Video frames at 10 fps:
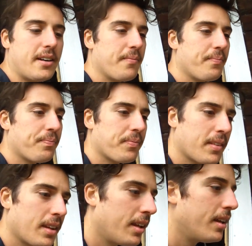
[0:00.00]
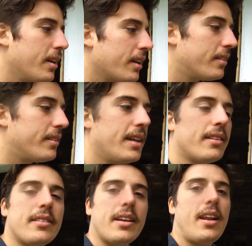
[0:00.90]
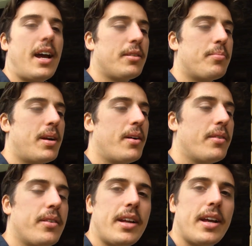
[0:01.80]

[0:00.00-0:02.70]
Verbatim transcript: You can see it's uh, light brown on